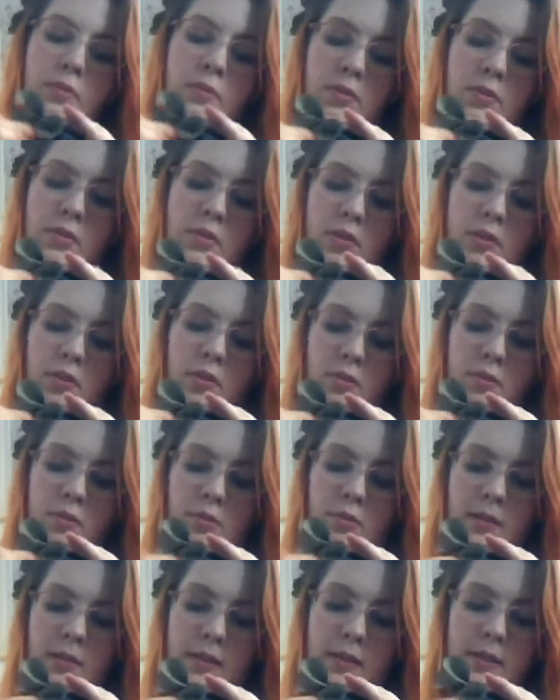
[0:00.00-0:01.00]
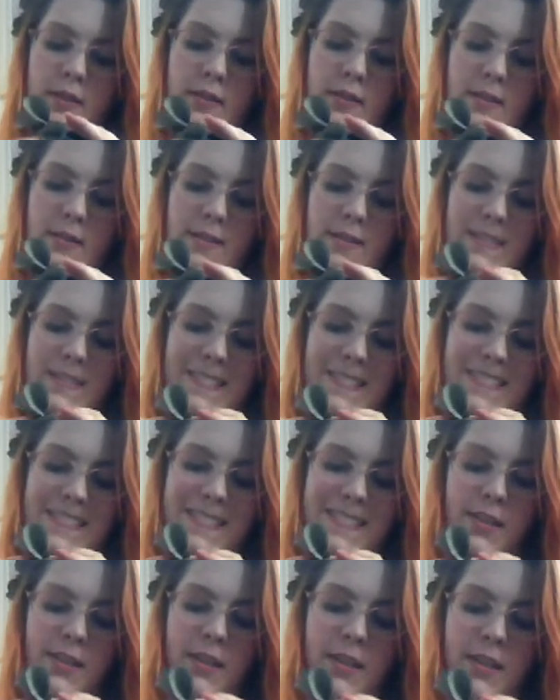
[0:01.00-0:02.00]
to secure
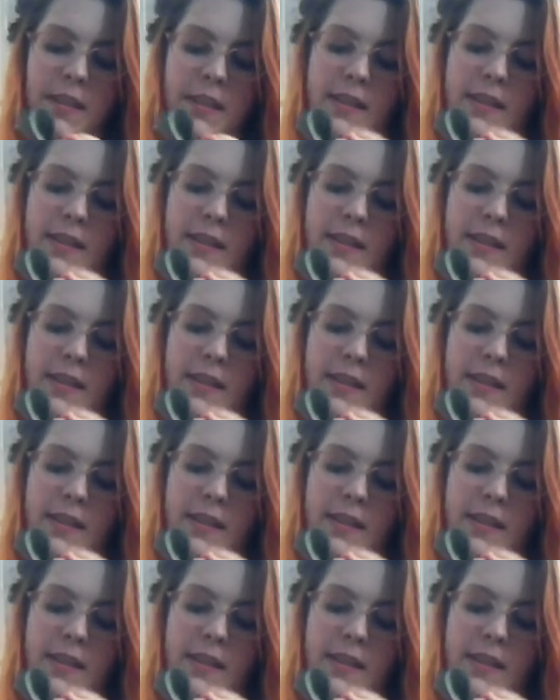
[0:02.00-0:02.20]
this